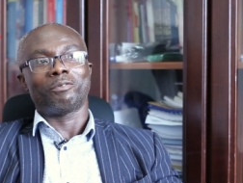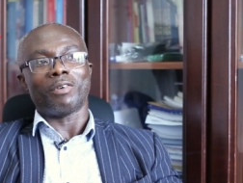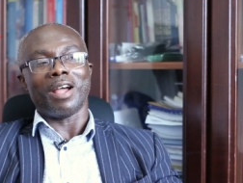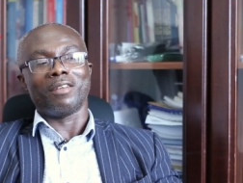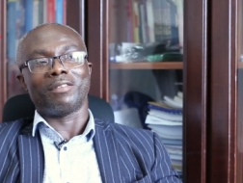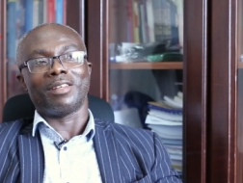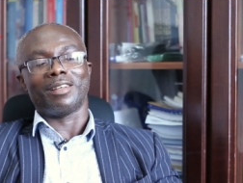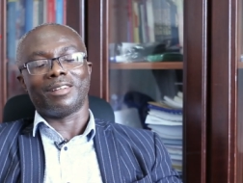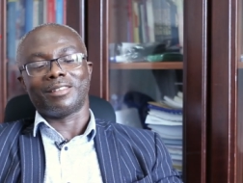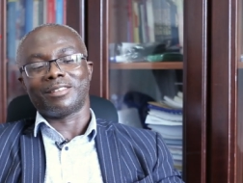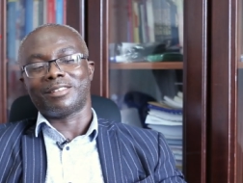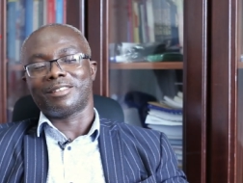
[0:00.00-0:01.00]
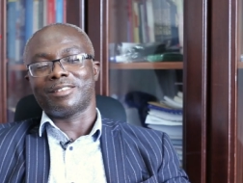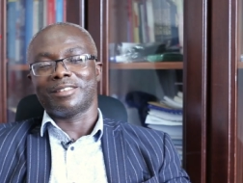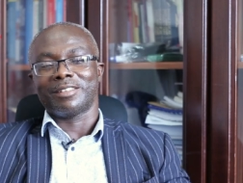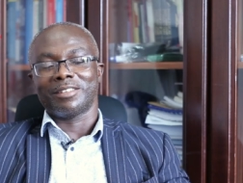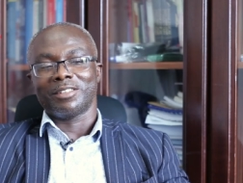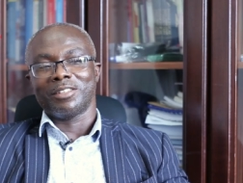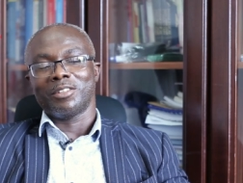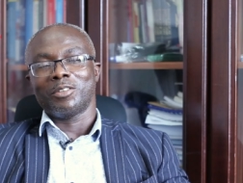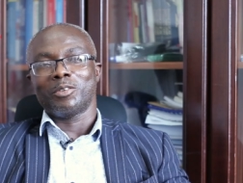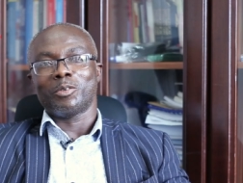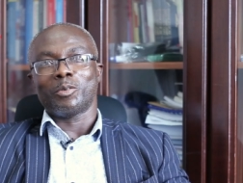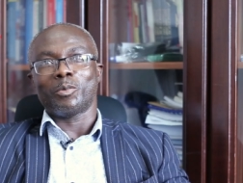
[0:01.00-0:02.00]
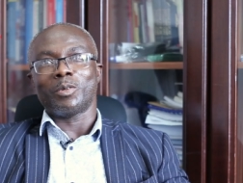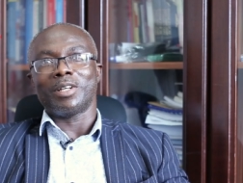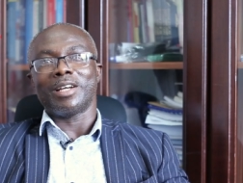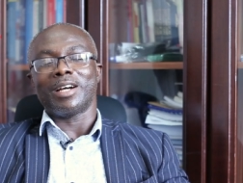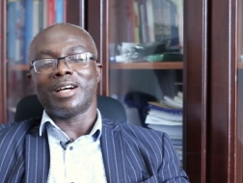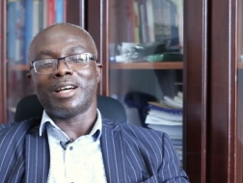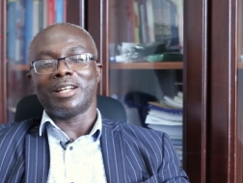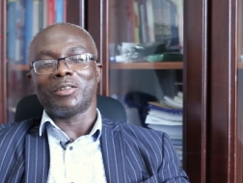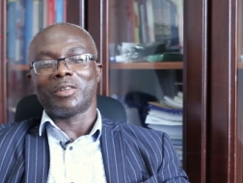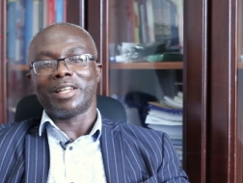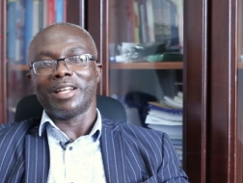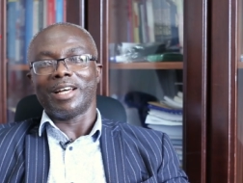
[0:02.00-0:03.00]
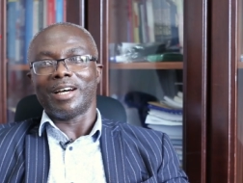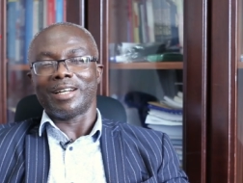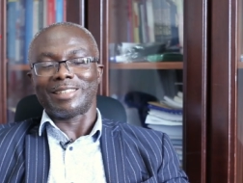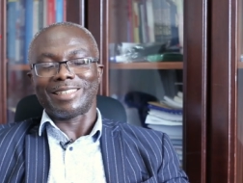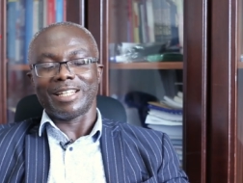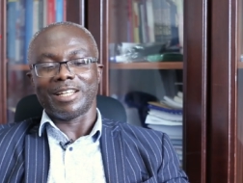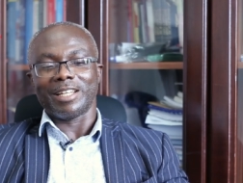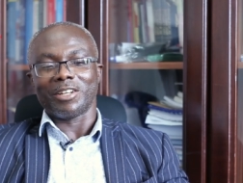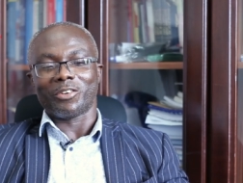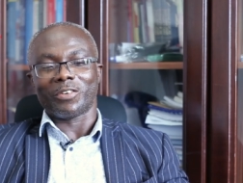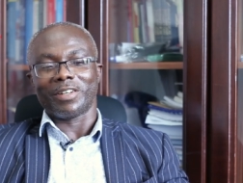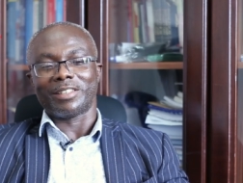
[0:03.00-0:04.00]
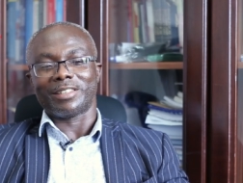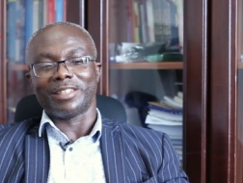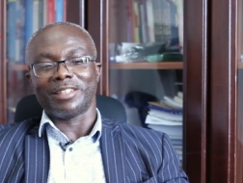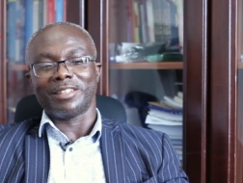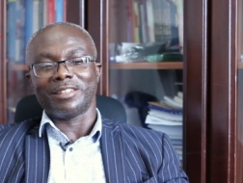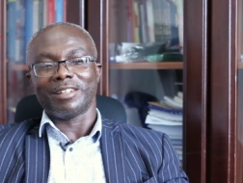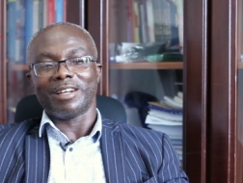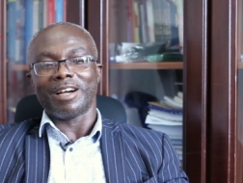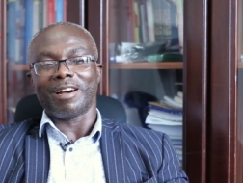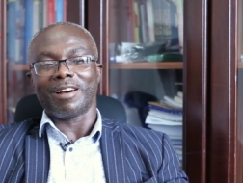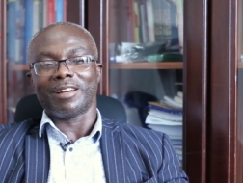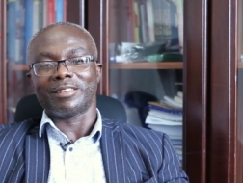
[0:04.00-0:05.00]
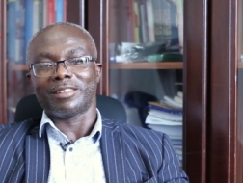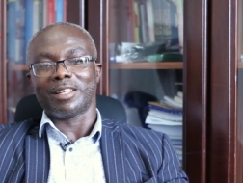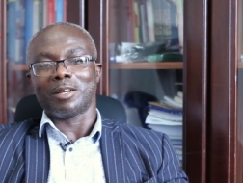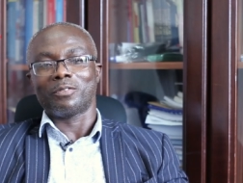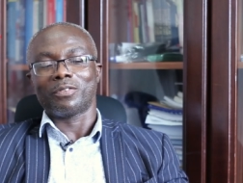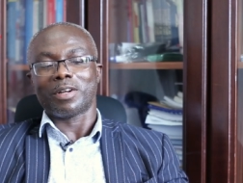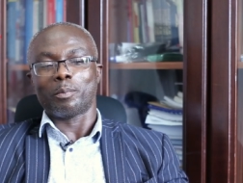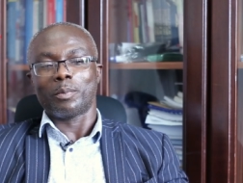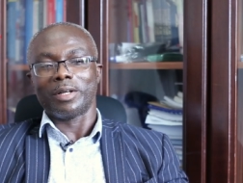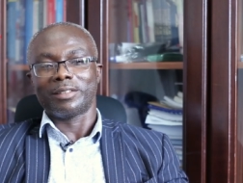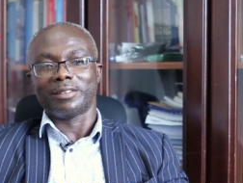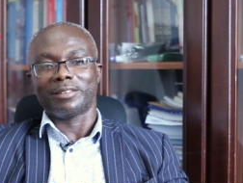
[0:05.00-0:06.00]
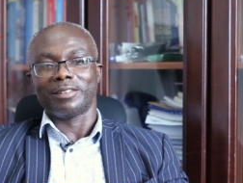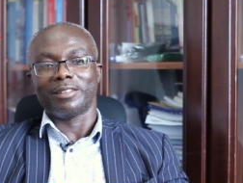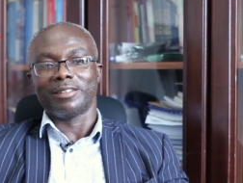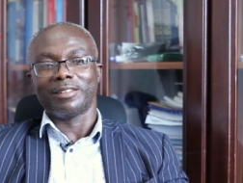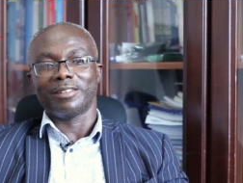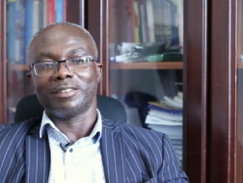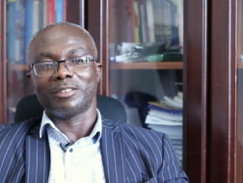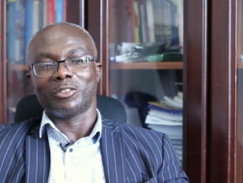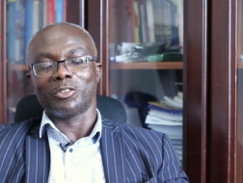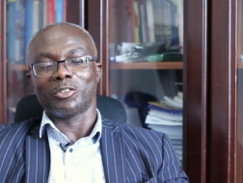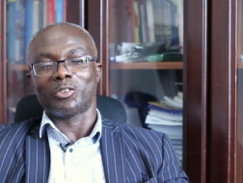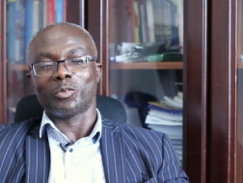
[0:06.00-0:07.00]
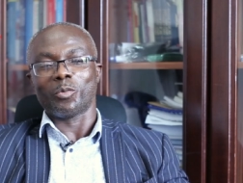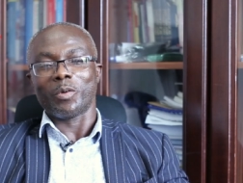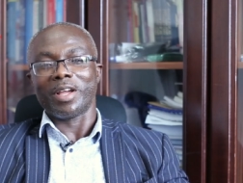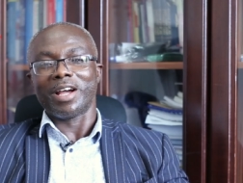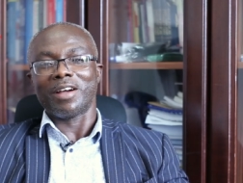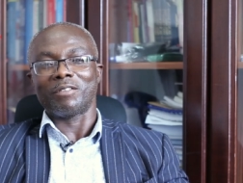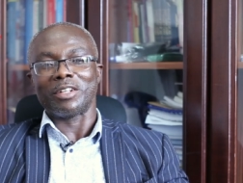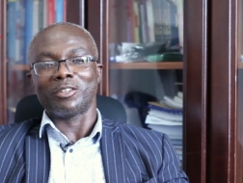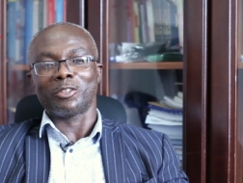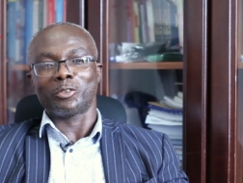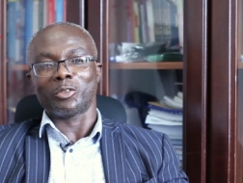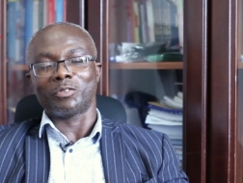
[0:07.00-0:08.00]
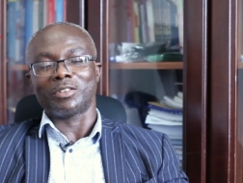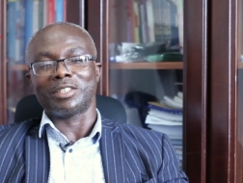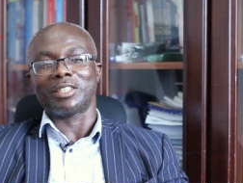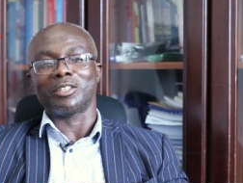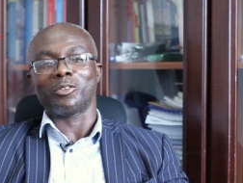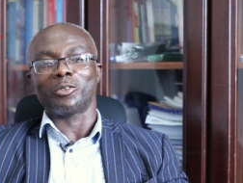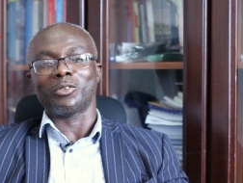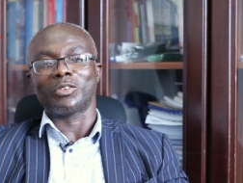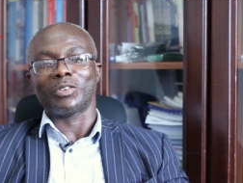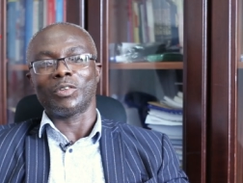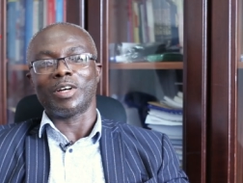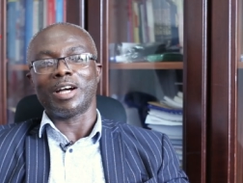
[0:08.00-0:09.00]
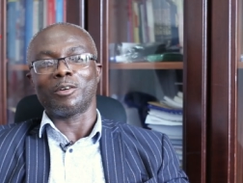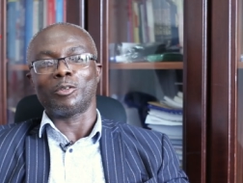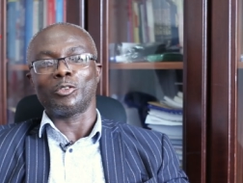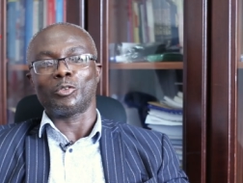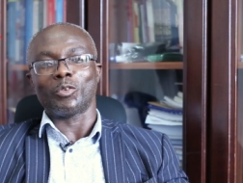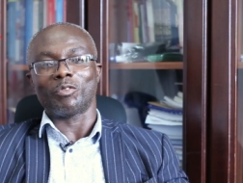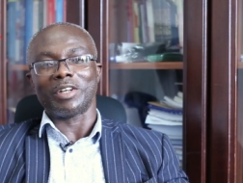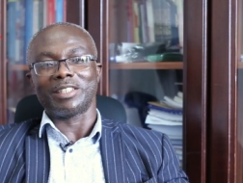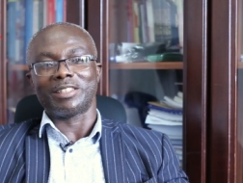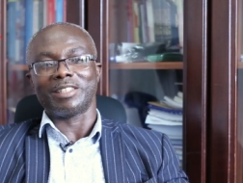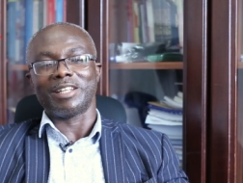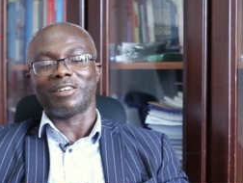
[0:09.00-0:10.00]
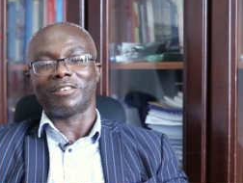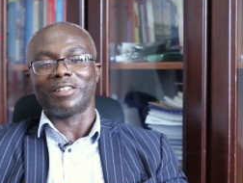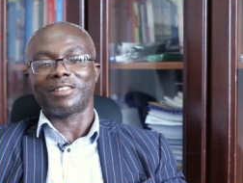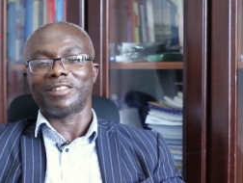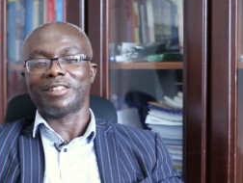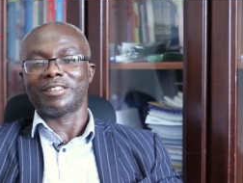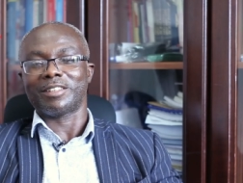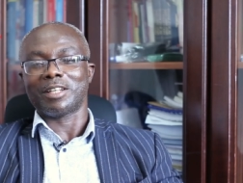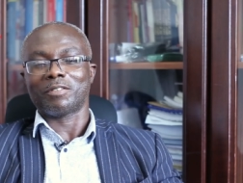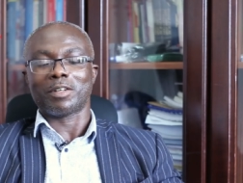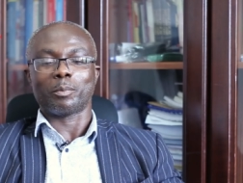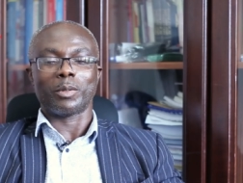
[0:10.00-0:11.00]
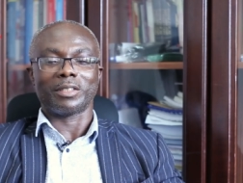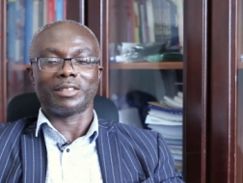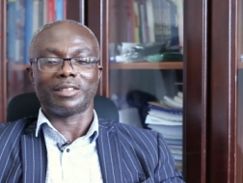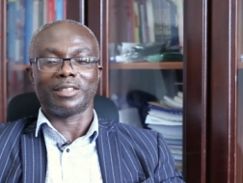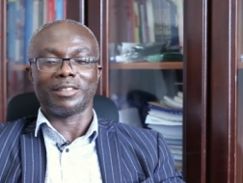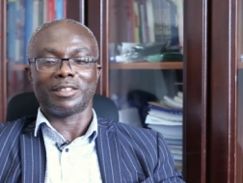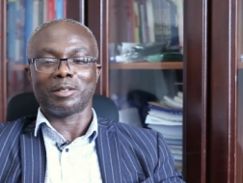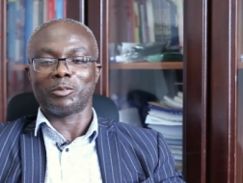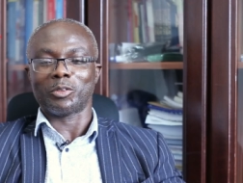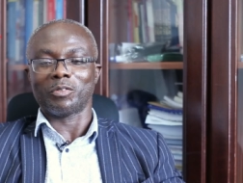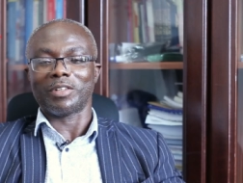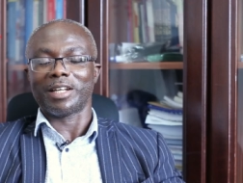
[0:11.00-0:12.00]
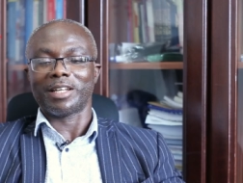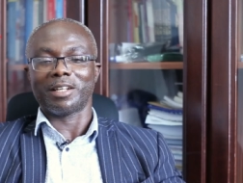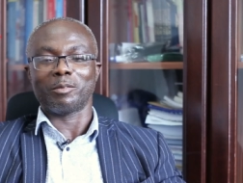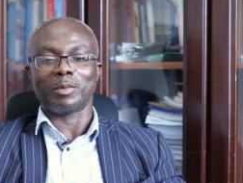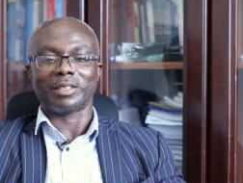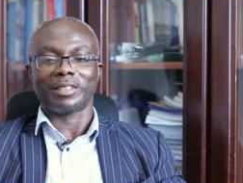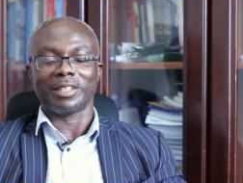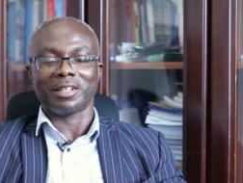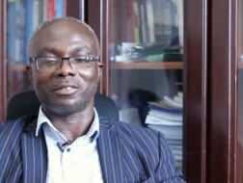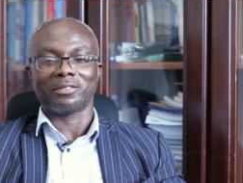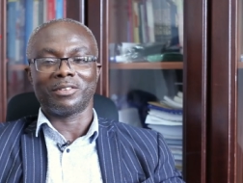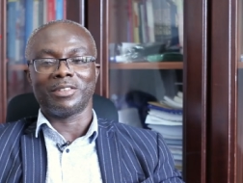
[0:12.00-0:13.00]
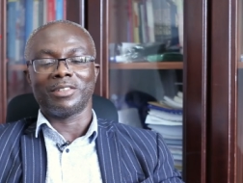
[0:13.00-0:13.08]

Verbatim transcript: 5 years, we are looking at increasing our staff capacity because we have a lot of teaching load, so I want to oversee increasing the staff capacity in terms of the academic staff.